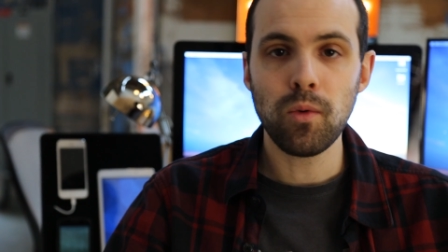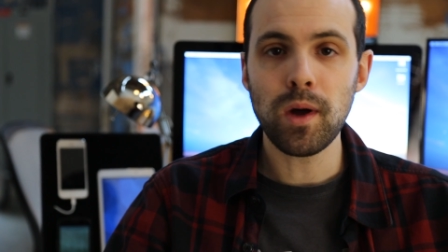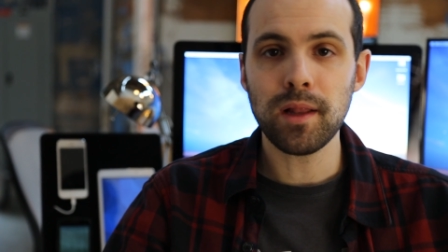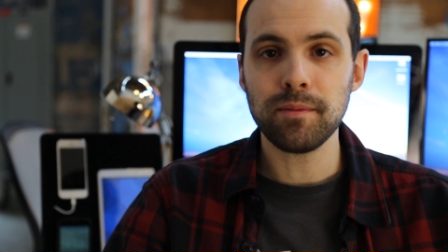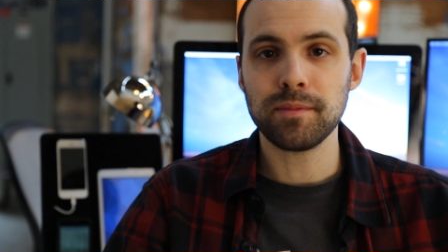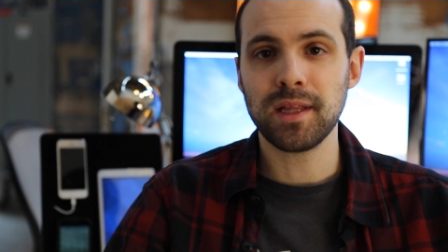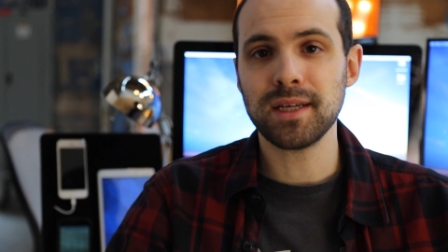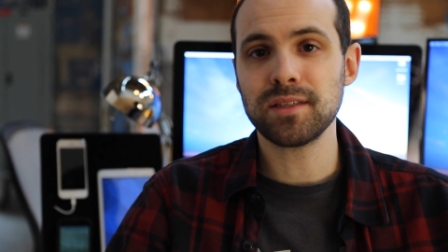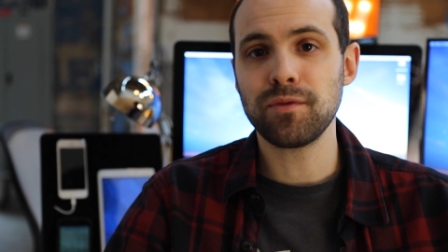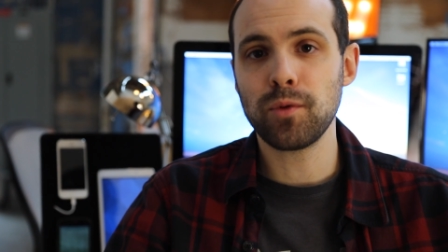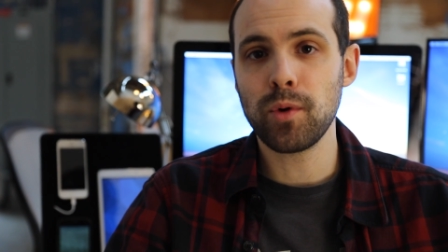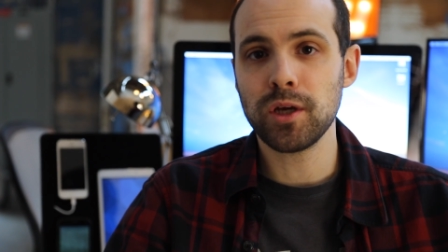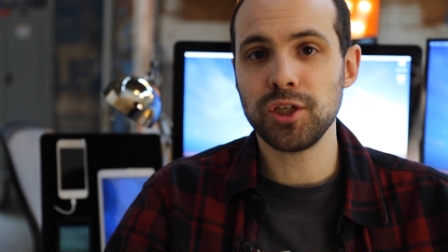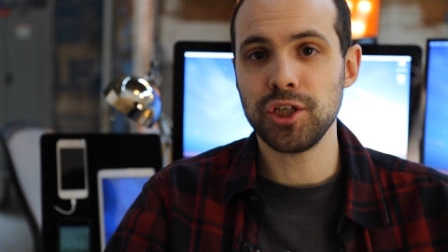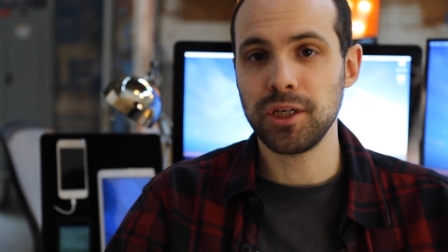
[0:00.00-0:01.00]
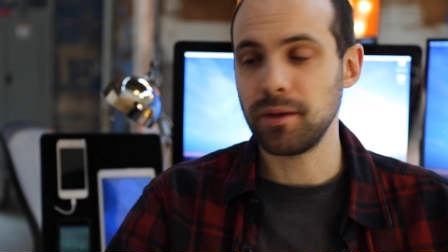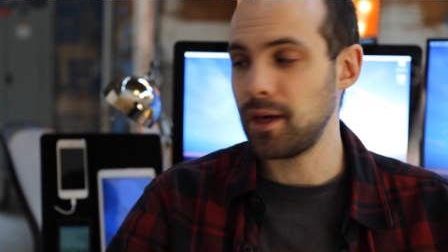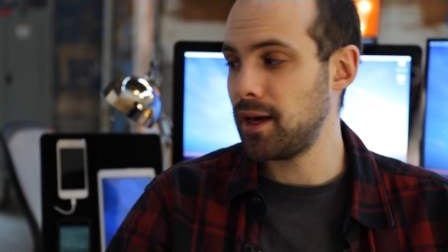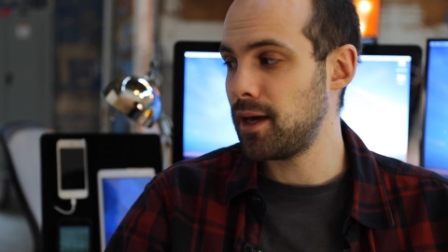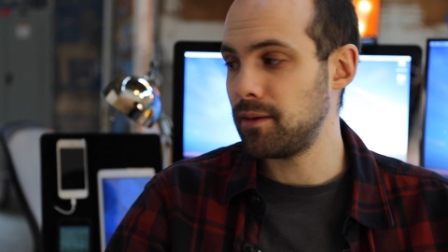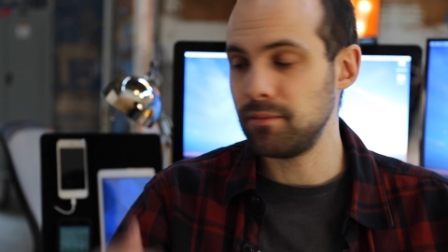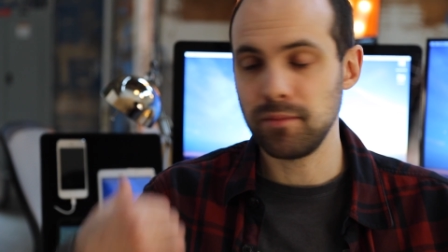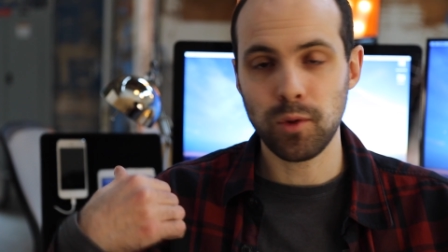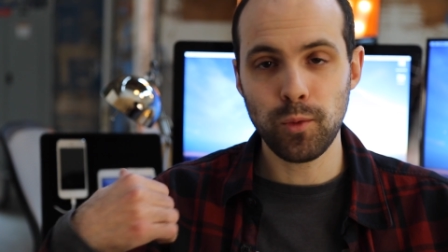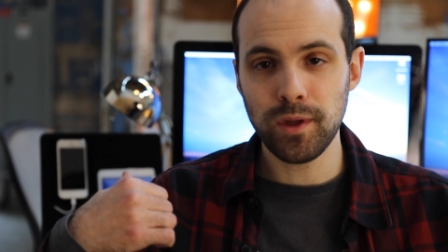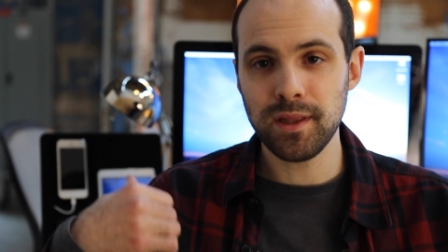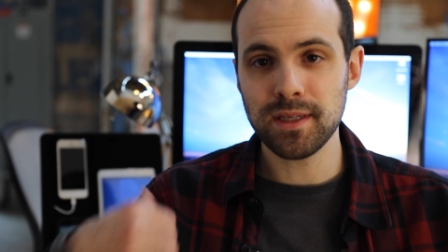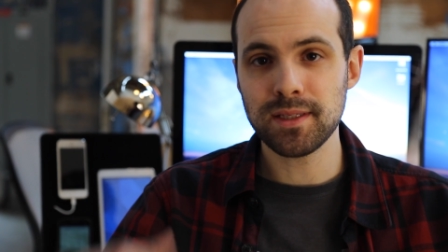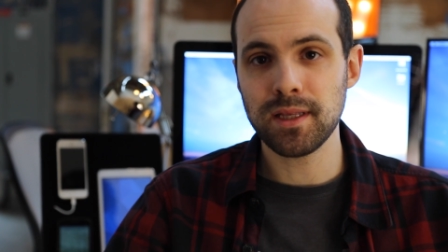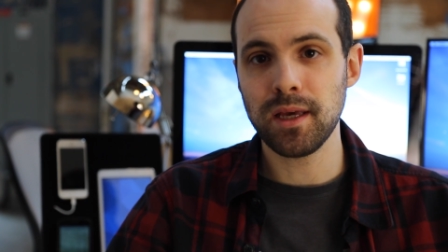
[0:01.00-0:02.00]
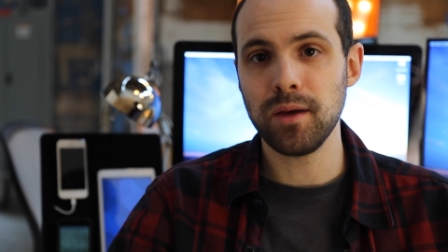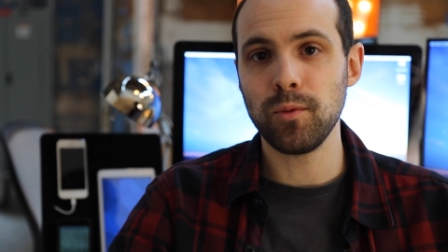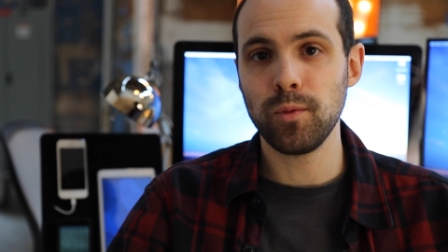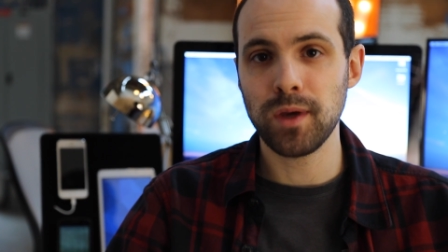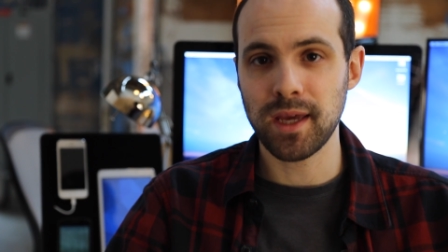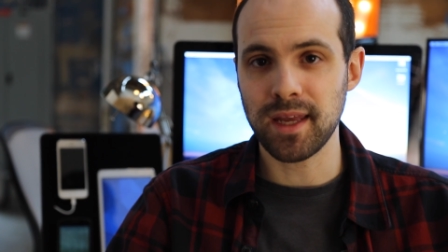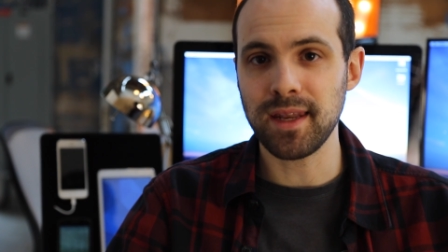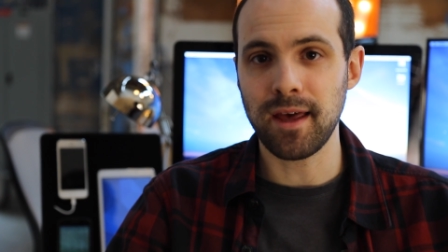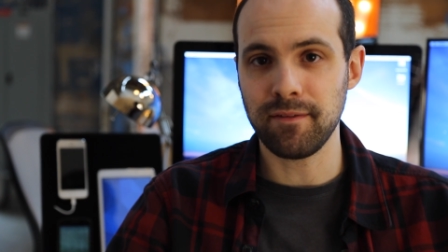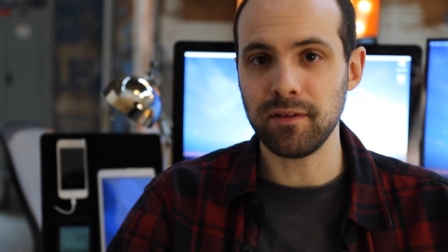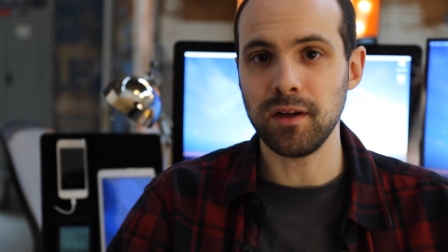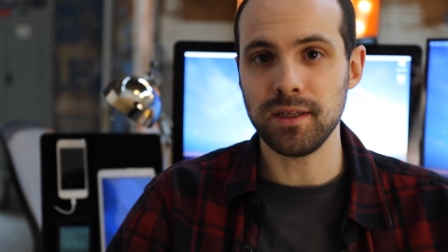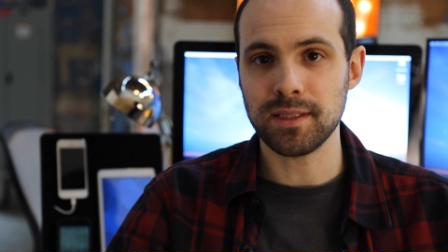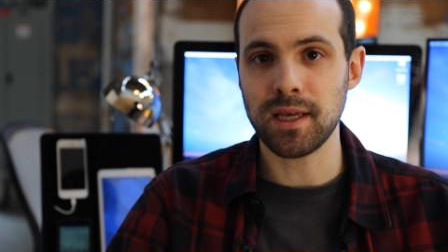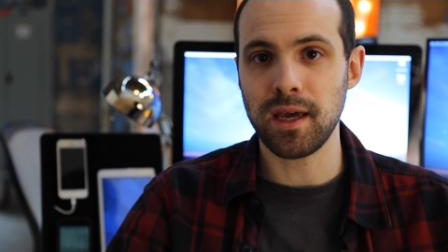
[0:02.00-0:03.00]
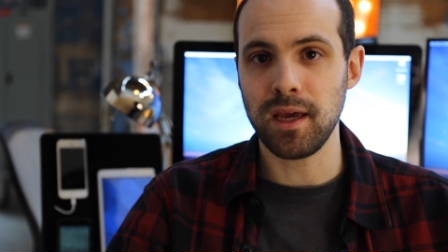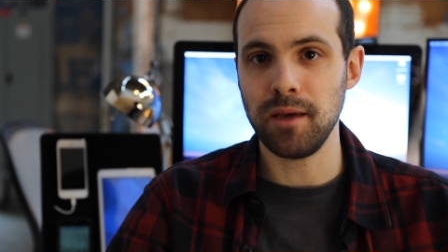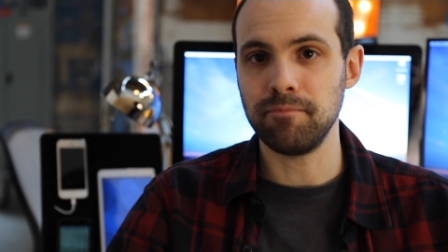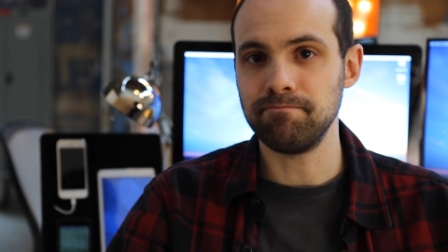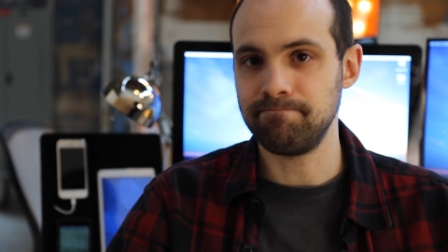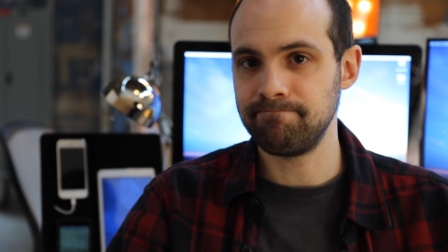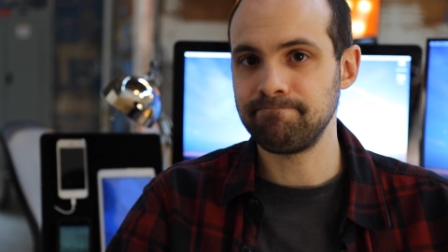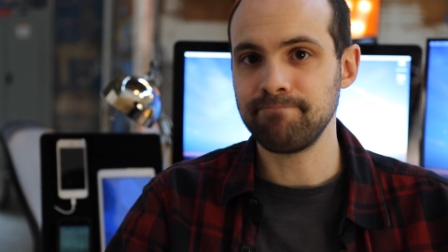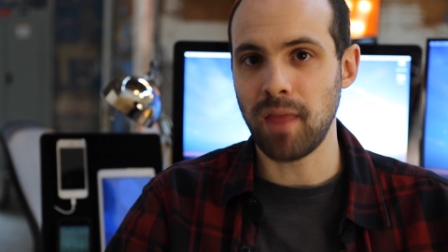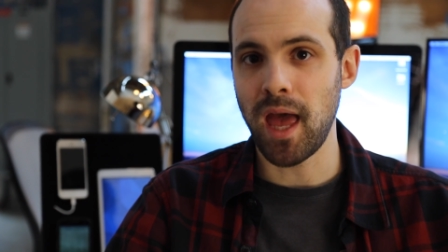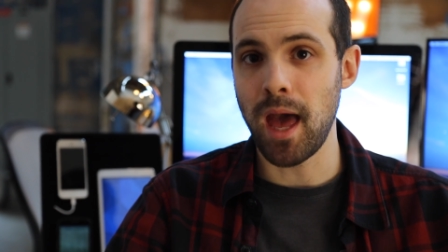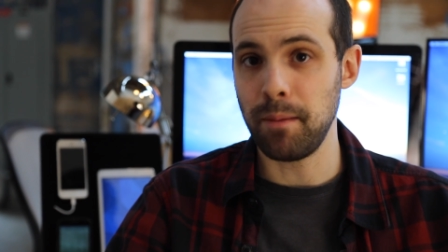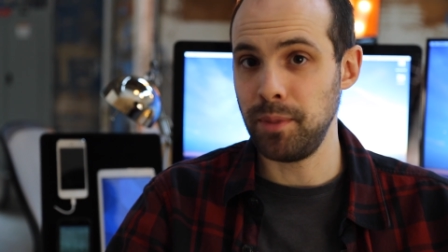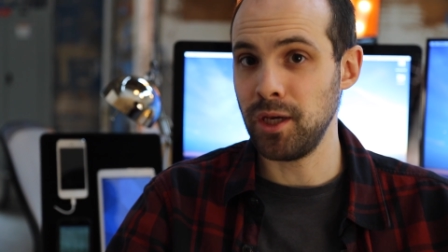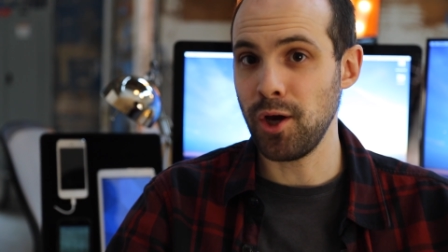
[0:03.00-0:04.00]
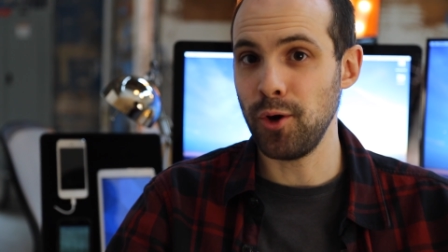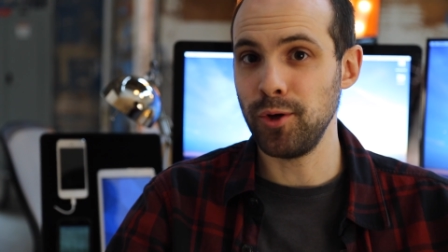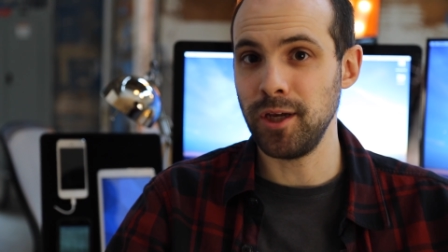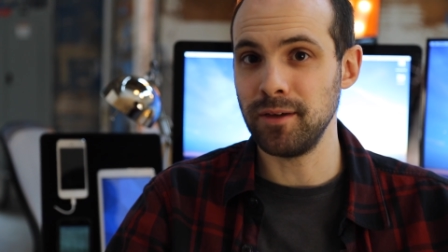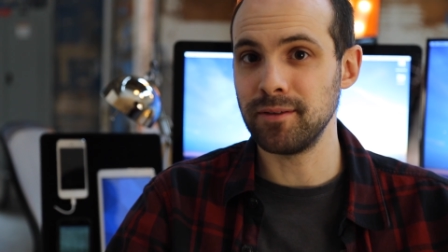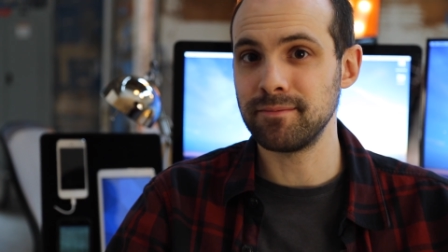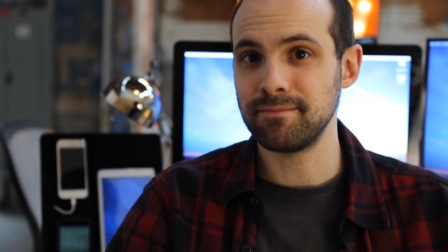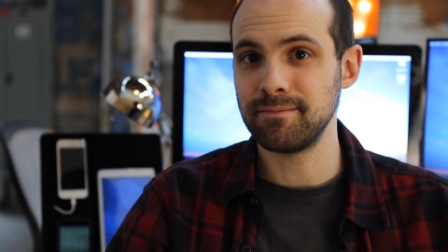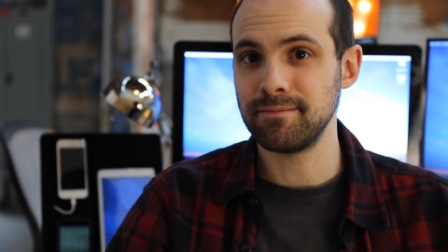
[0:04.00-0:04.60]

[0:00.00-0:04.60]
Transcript: Well, thanks for watching and with this thing we can definitely say happy coding.